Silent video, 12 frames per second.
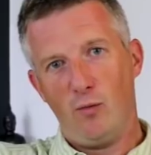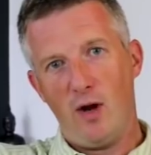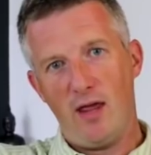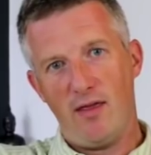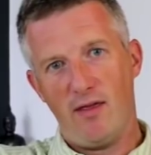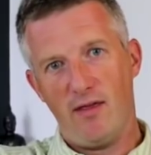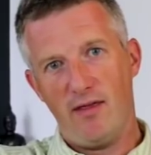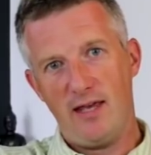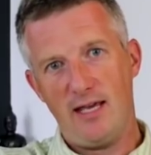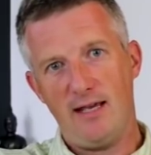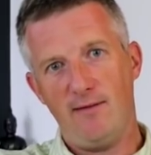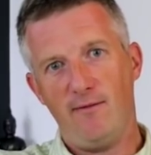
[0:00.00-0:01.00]
with
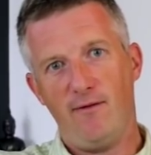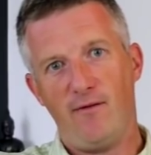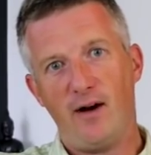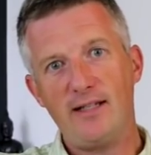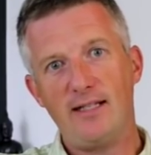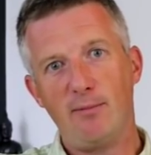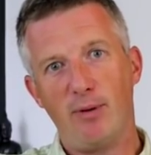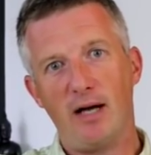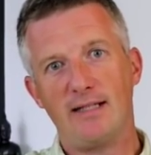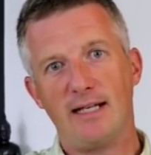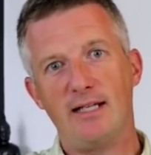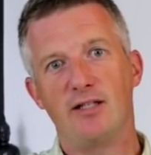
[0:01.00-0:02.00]
the fighting
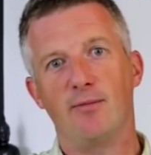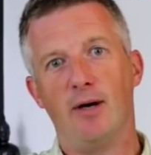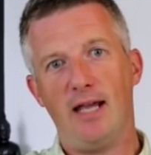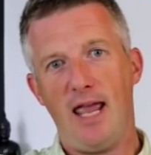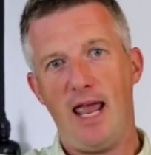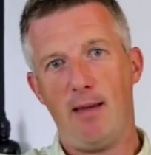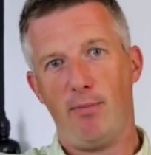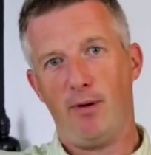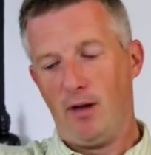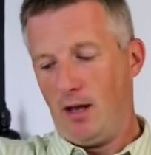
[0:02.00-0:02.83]
butt into my hip,